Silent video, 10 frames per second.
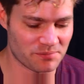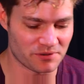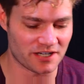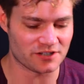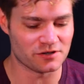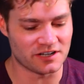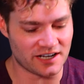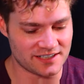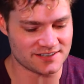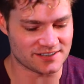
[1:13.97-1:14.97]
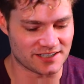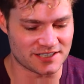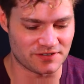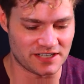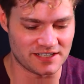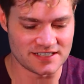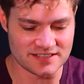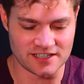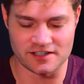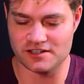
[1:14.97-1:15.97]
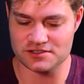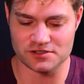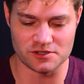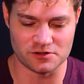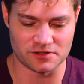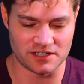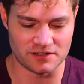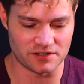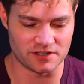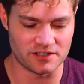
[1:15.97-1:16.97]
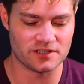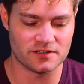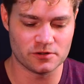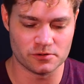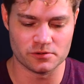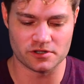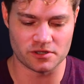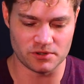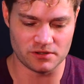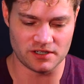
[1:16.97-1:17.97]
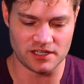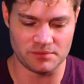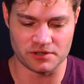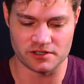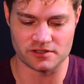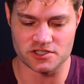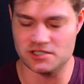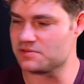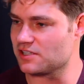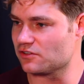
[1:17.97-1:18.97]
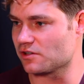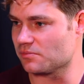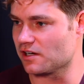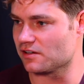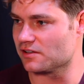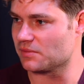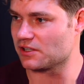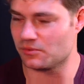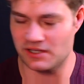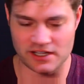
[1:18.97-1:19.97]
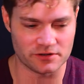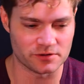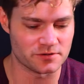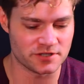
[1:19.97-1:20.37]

he brought Kona Ice to Las Vegas, and also you created a very cool community partnership-centric model about the way that grew.